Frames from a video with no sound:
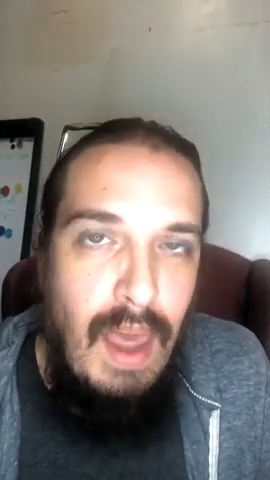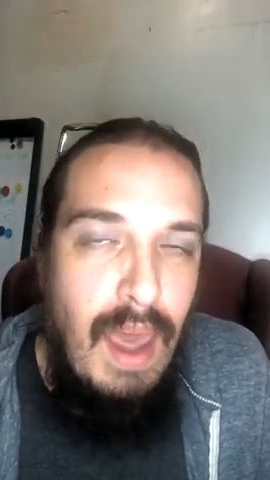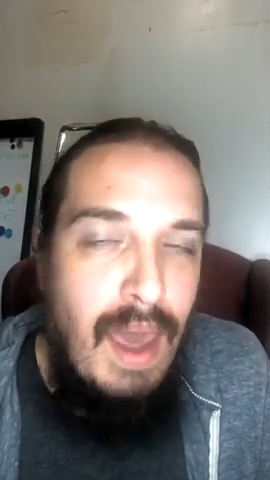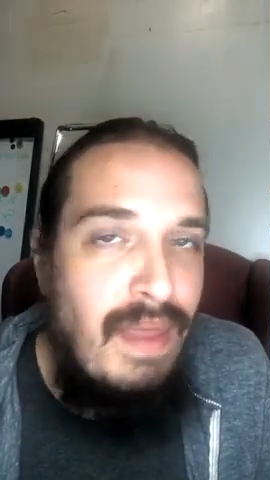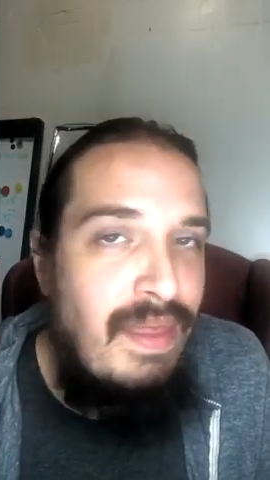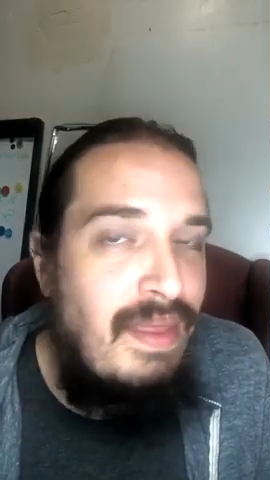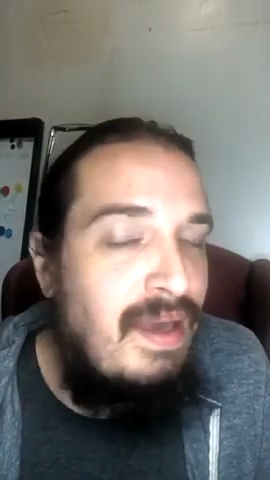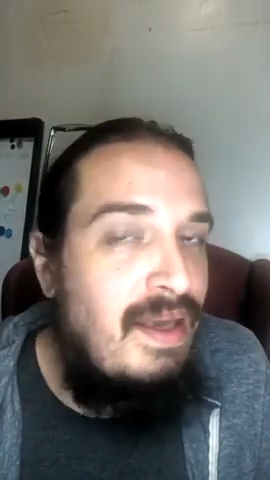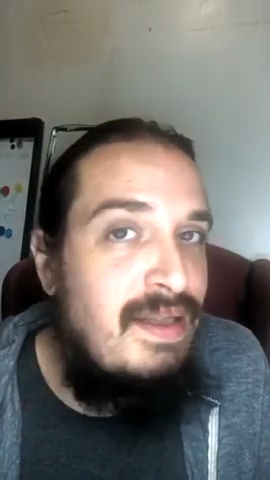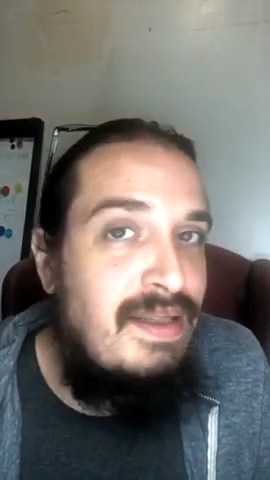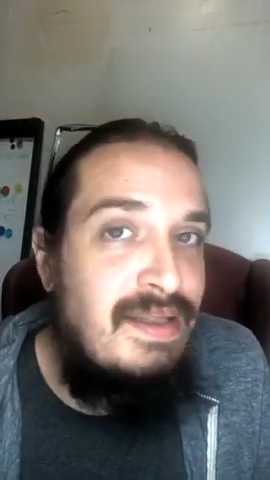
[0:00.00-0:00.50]

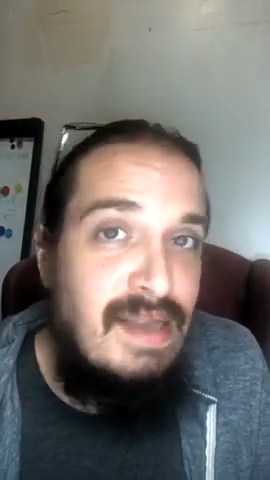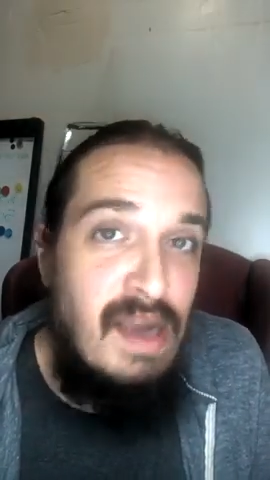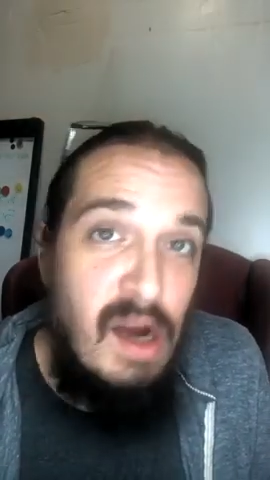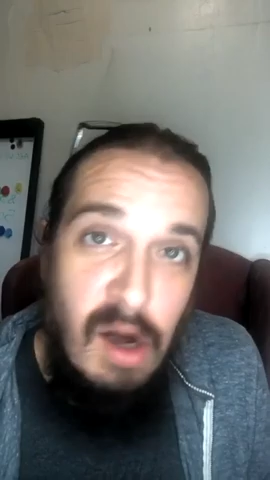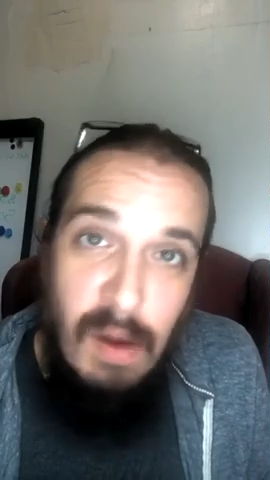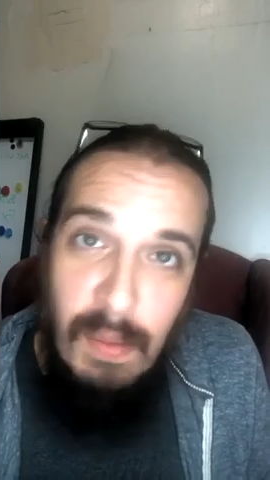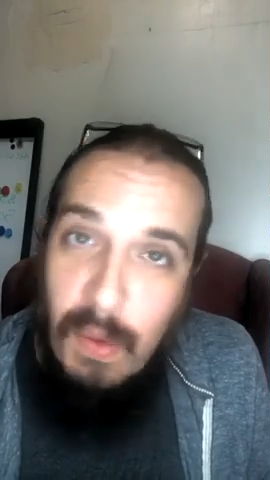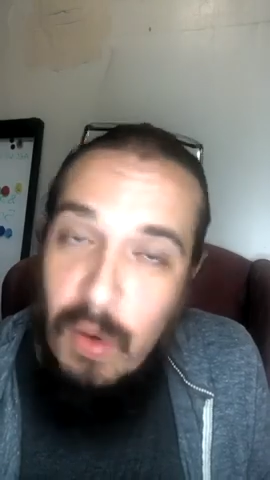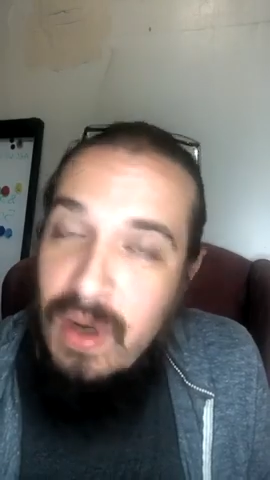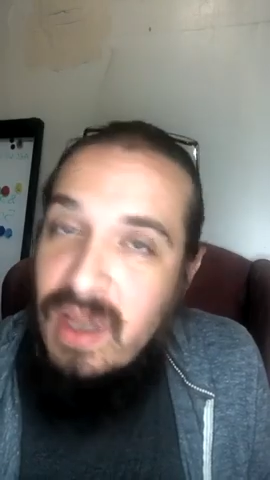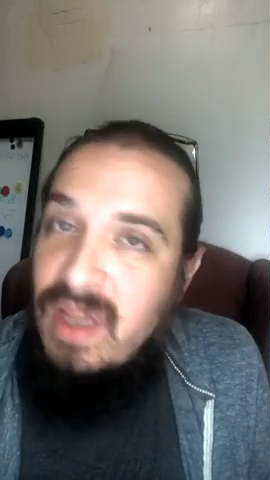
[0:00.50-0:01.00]
And these
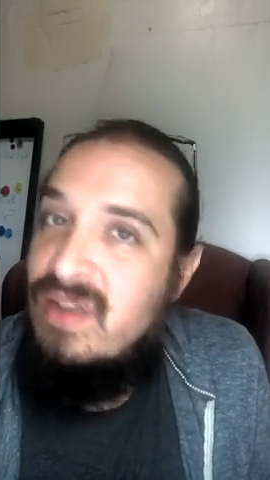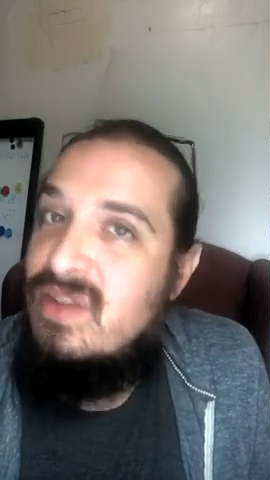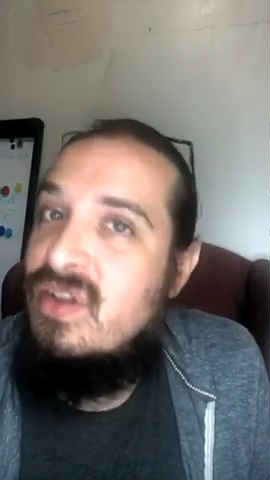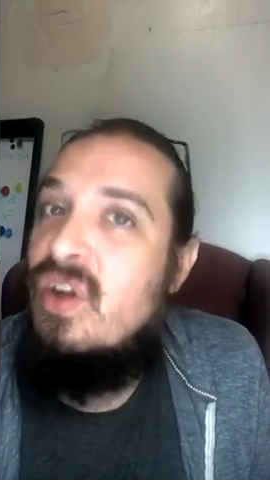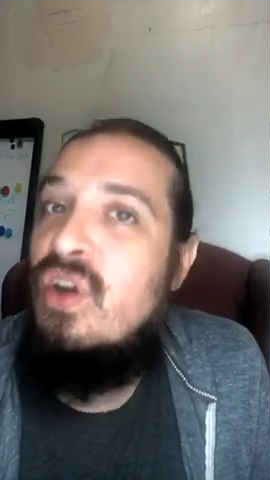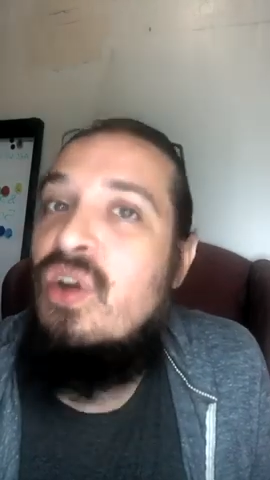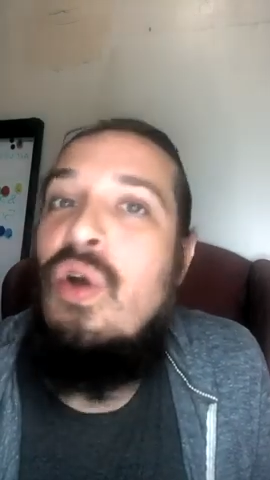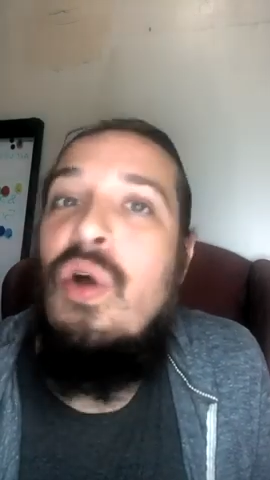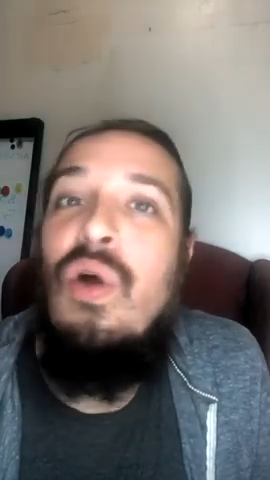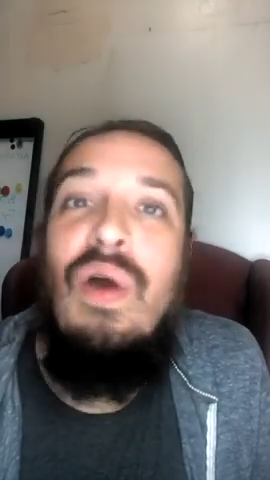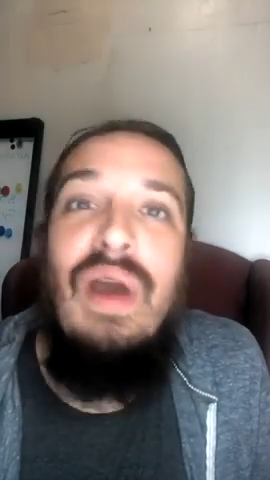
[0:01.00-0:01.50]
ceremonies
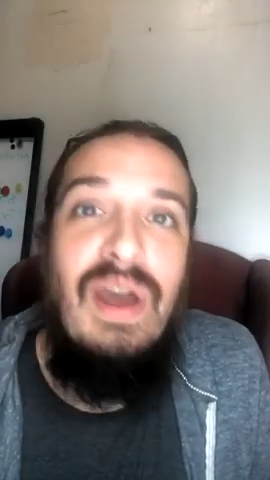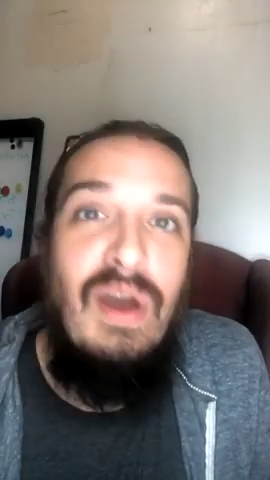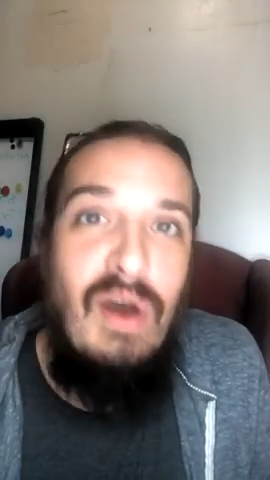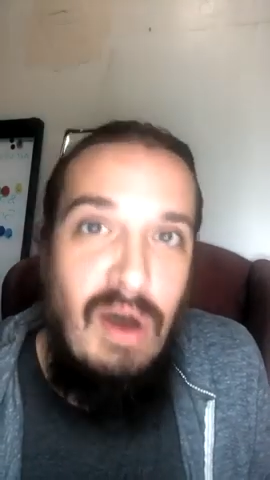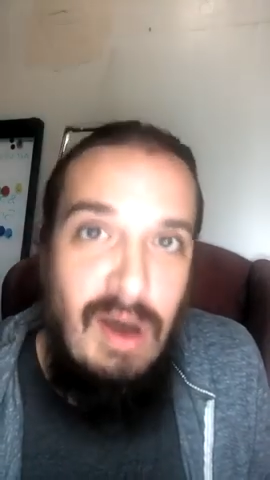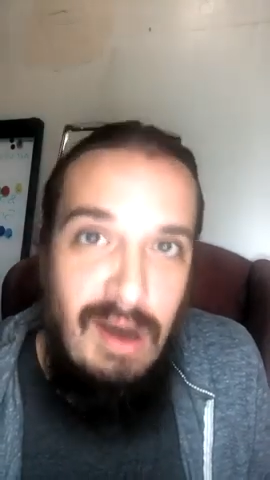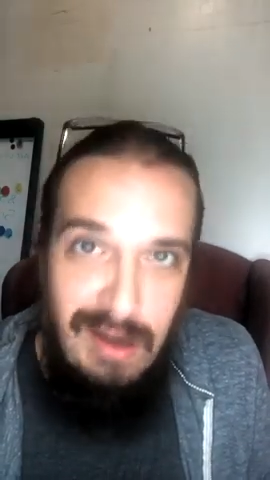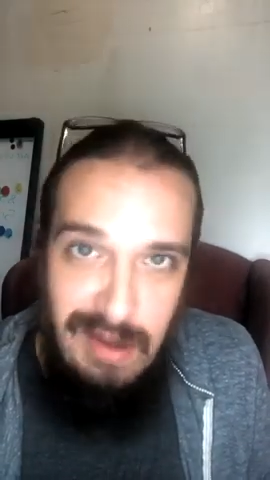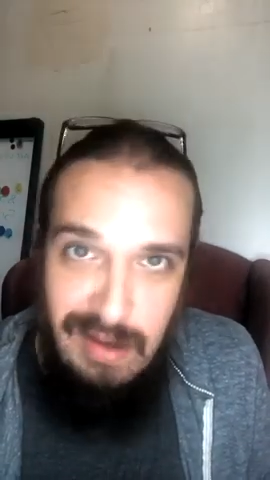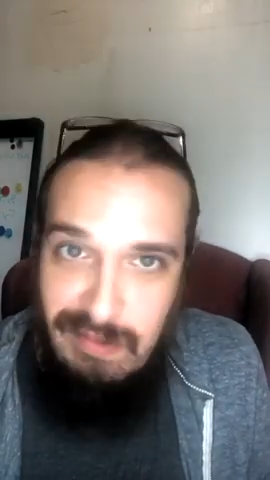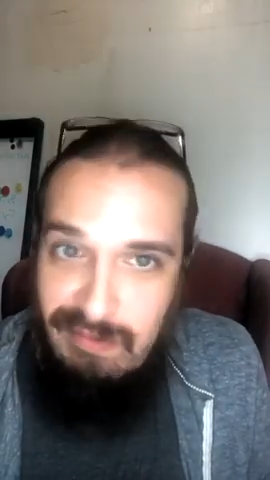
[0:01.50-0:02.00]
are going
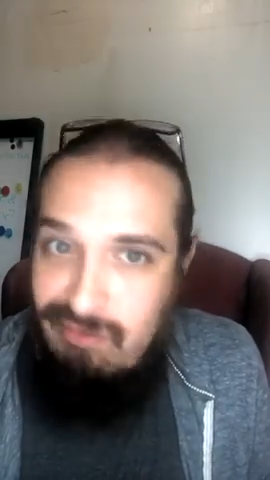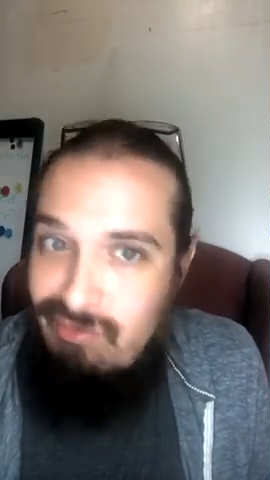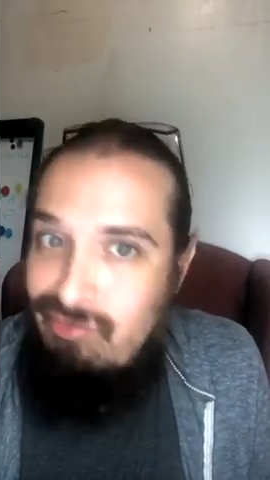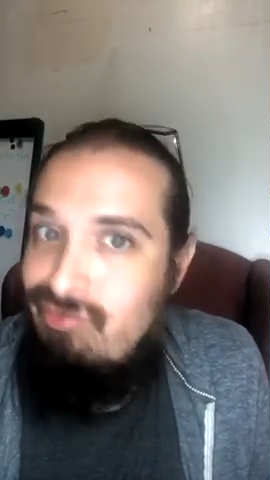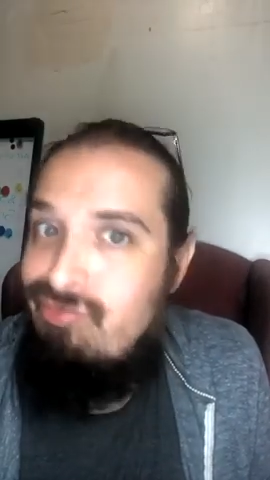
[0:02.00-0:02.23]
on.